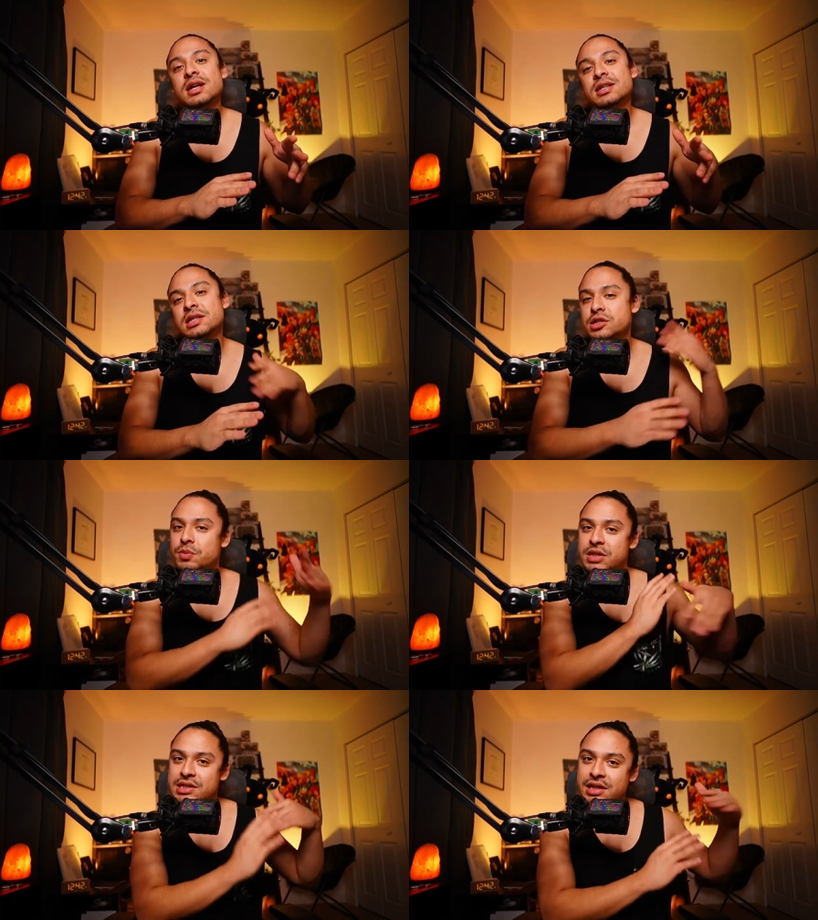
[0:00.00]
since you've
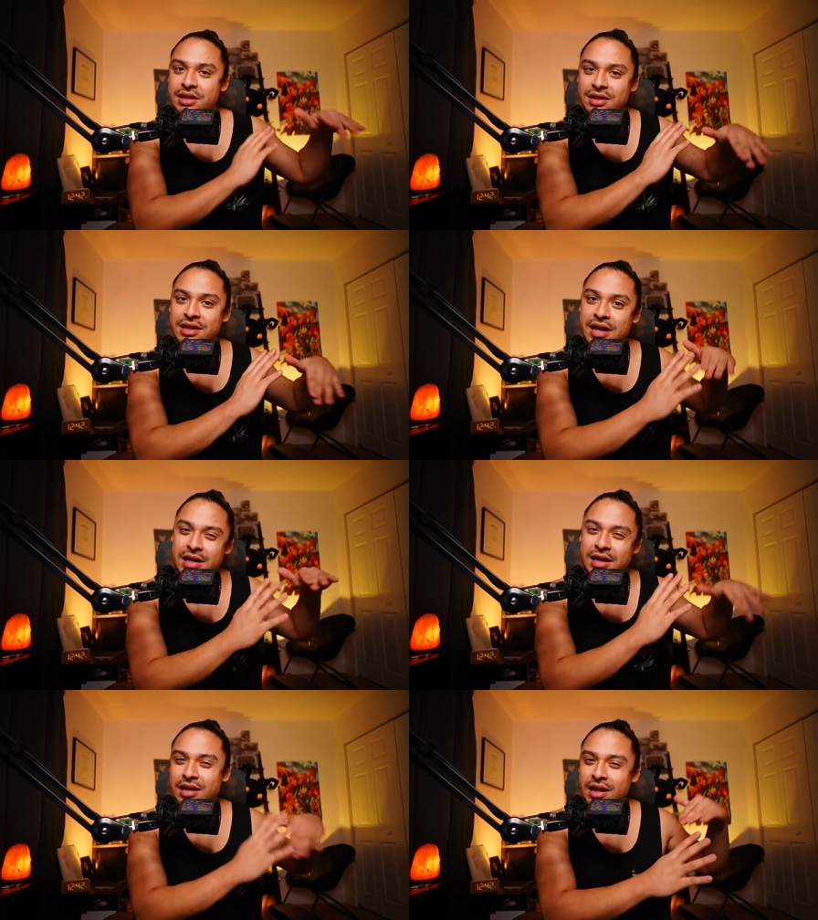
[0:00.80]
been seeing that
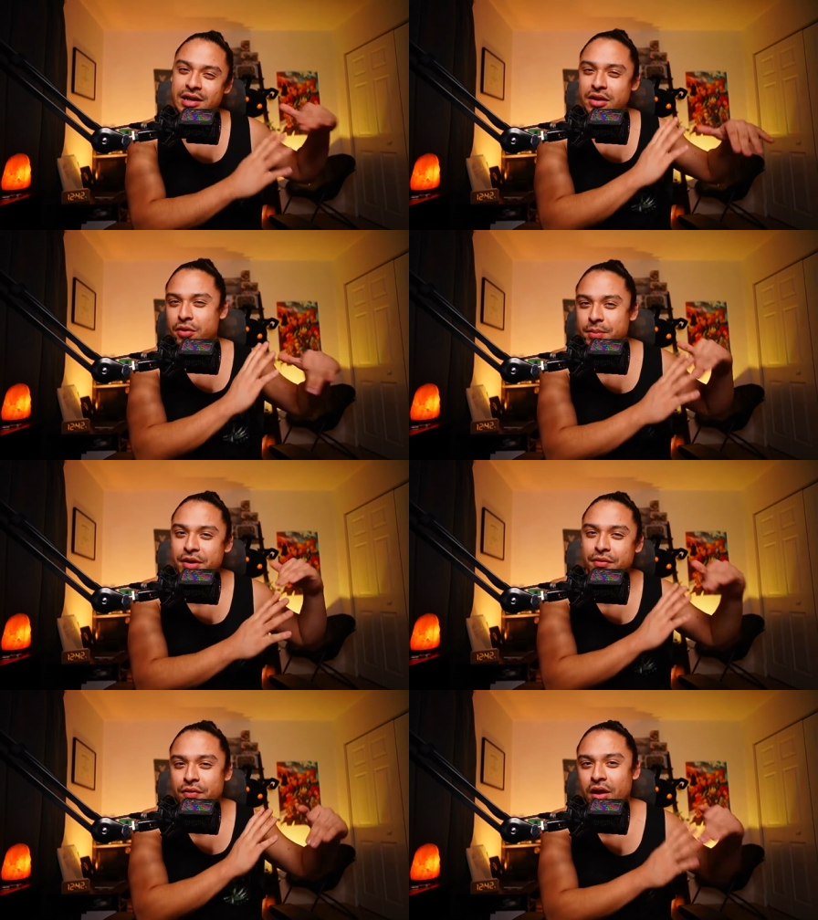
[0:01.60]
kind of like little bit
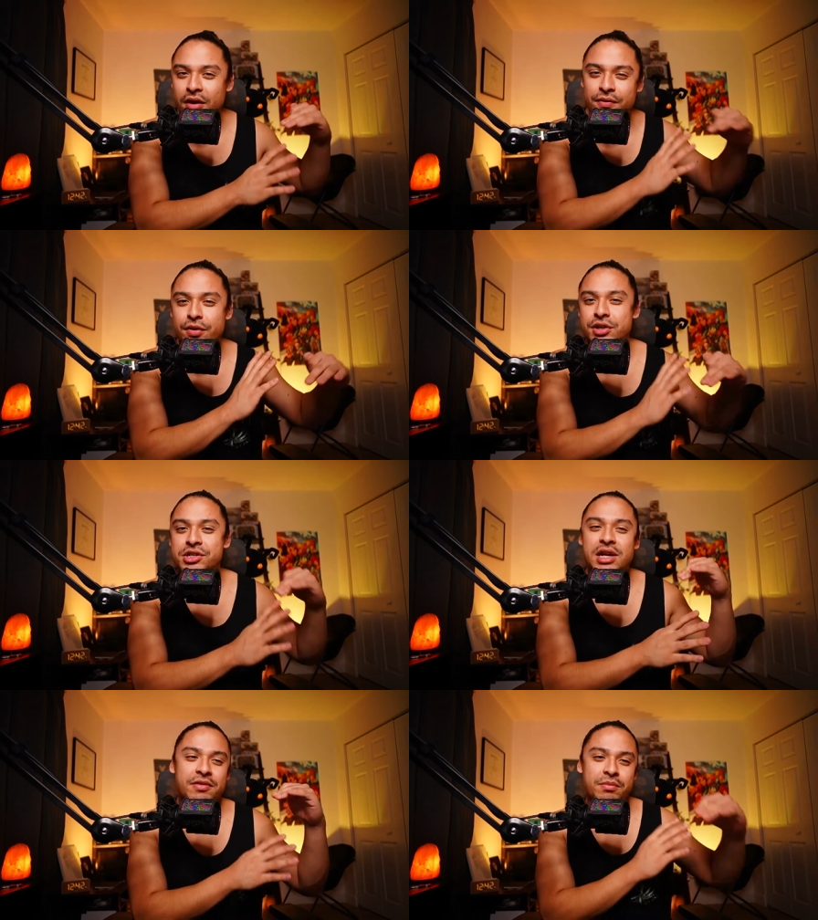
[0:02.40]
of vlog footage
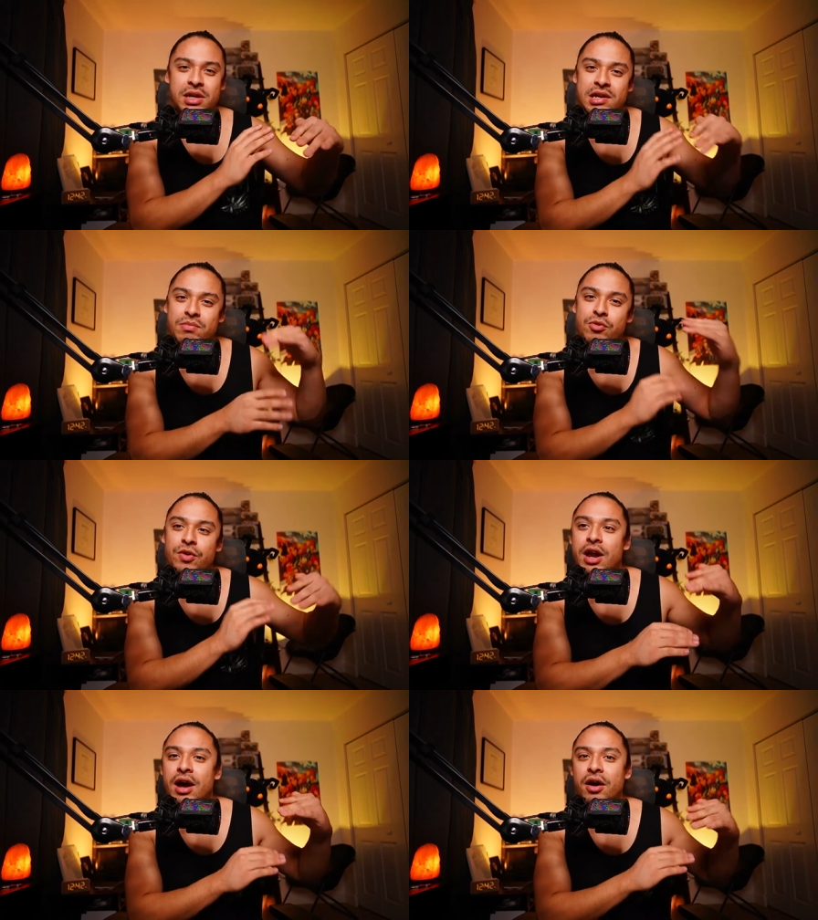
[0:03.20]
that me
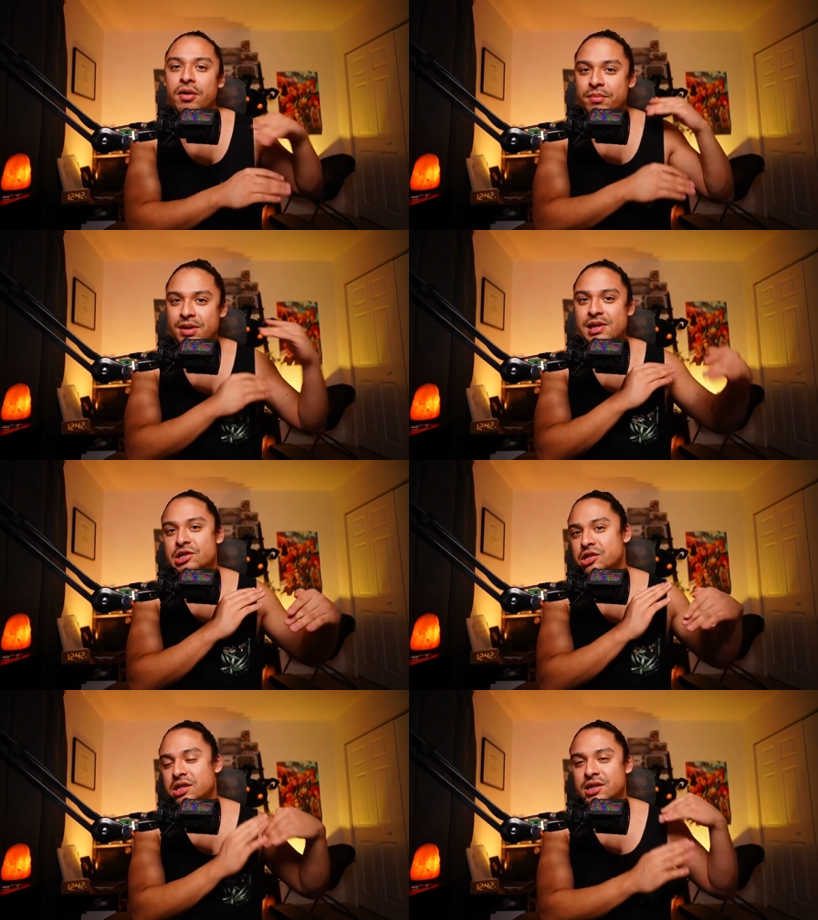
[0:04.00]
moving out, me
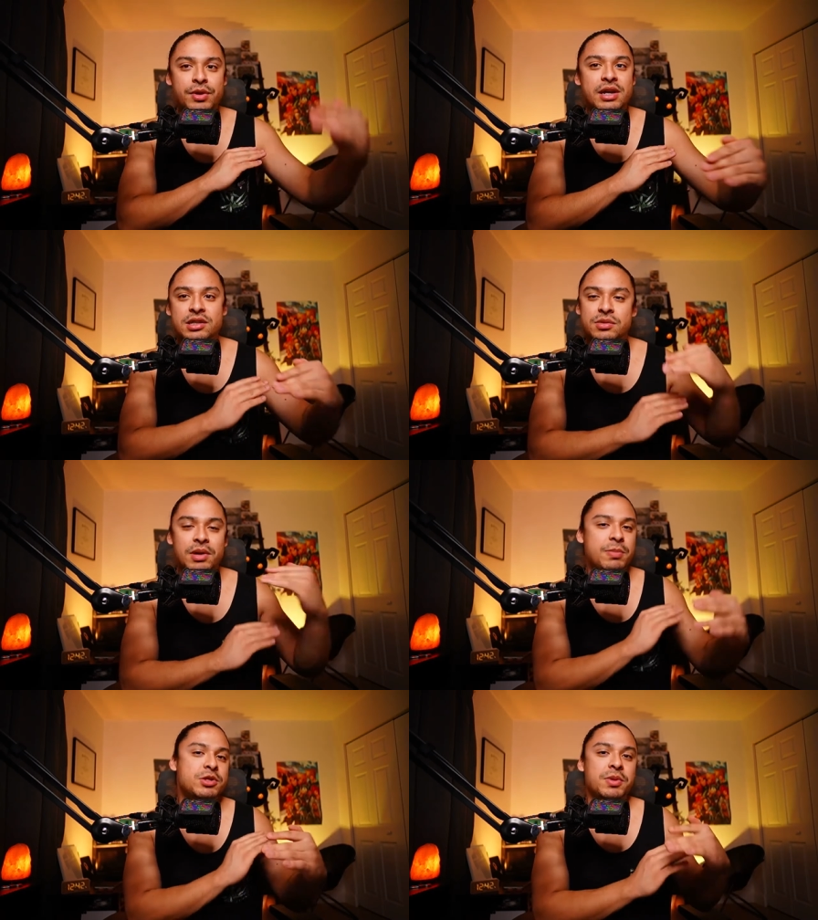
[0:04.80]
just like putting into
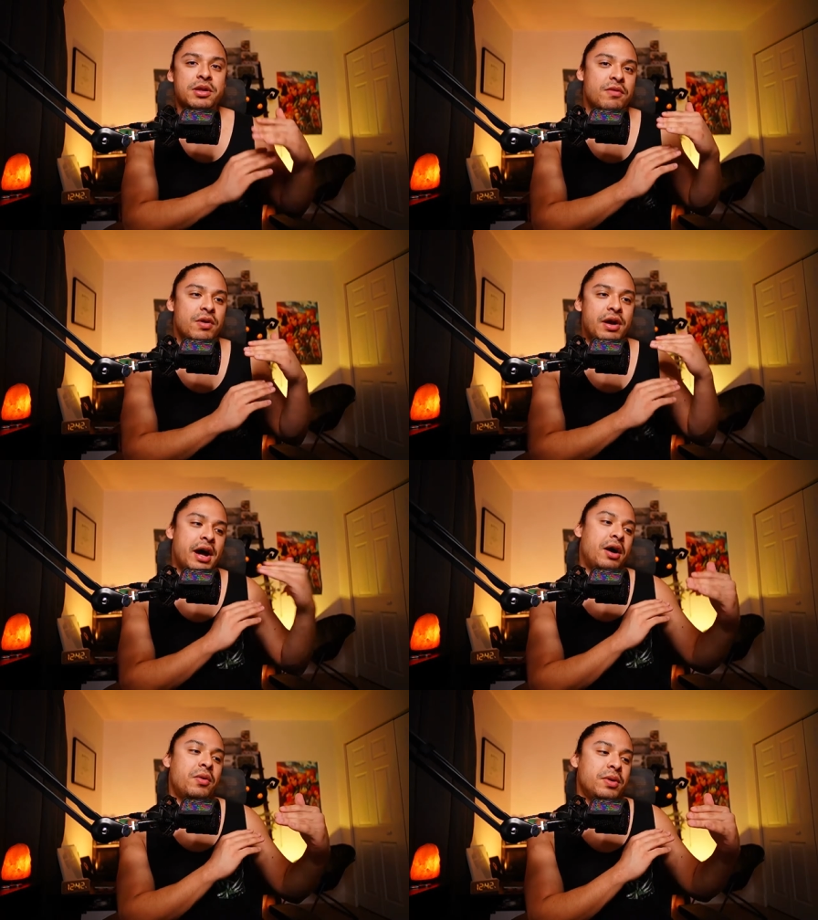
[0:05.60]
my perspective on
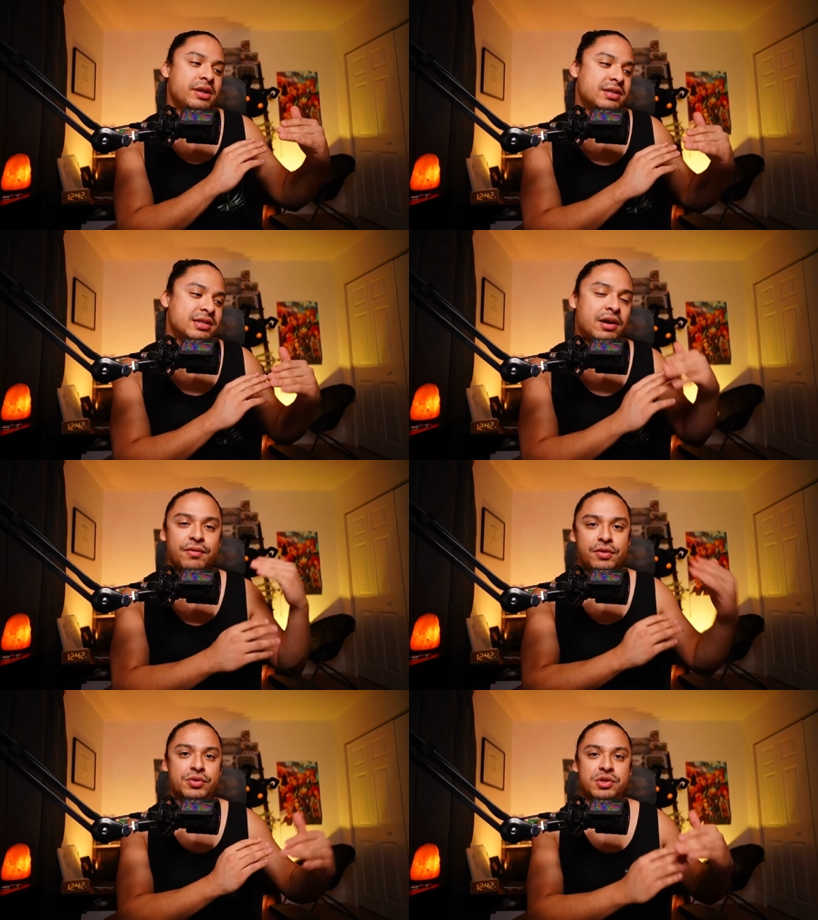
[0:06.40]
how it is, how it
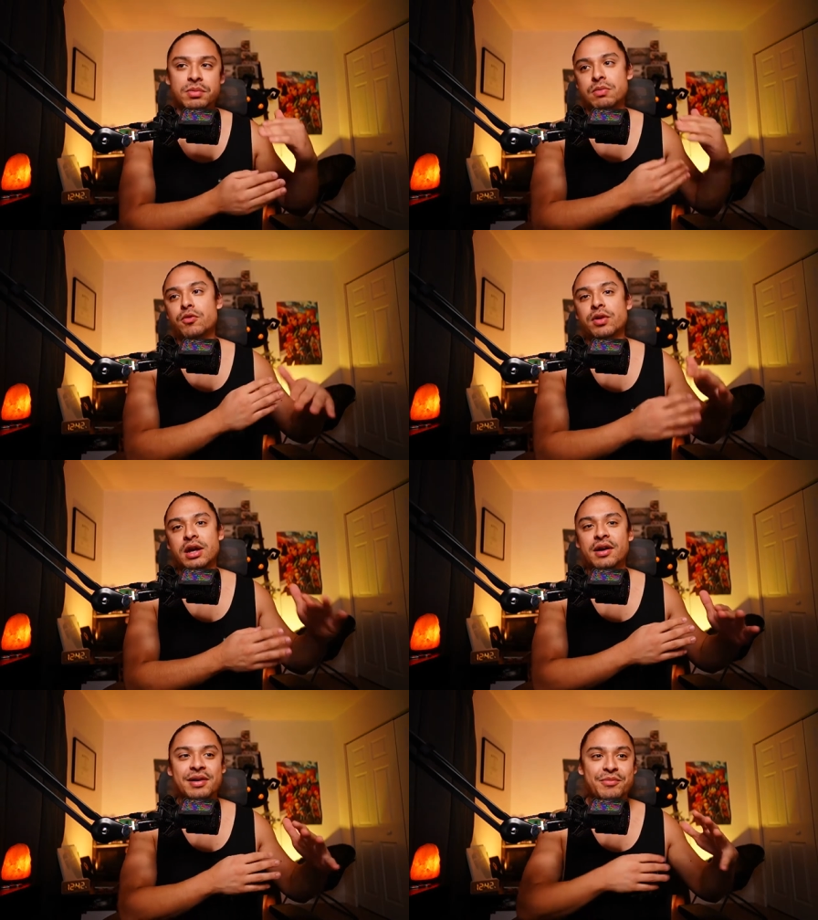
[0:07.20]
feels to be moving
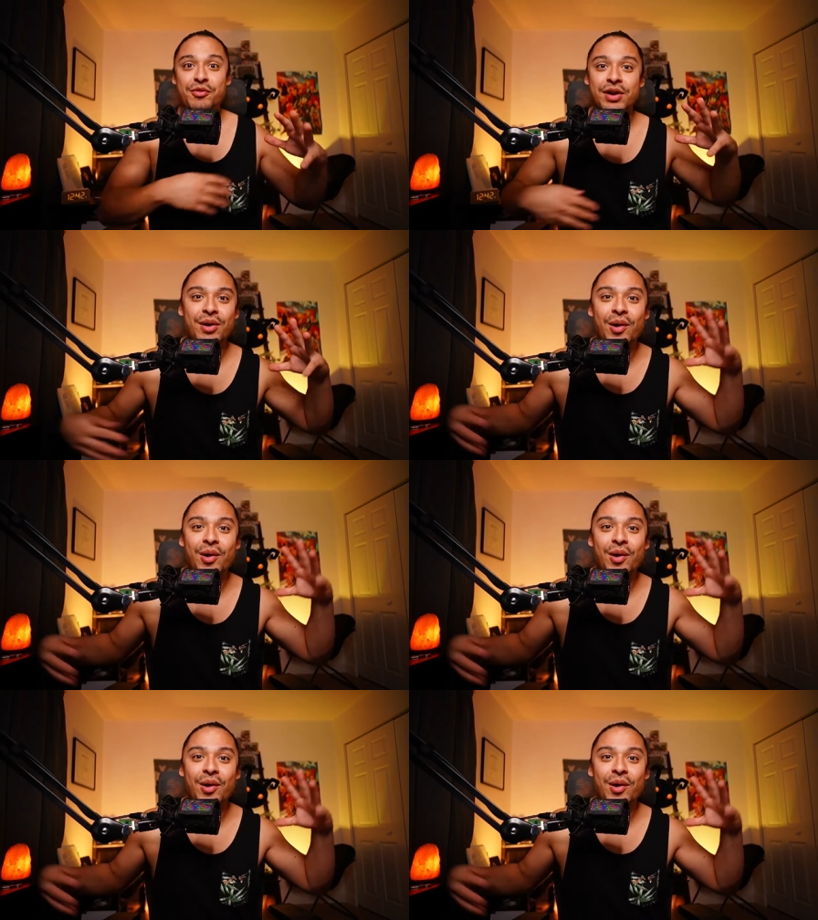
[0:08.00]
out and moving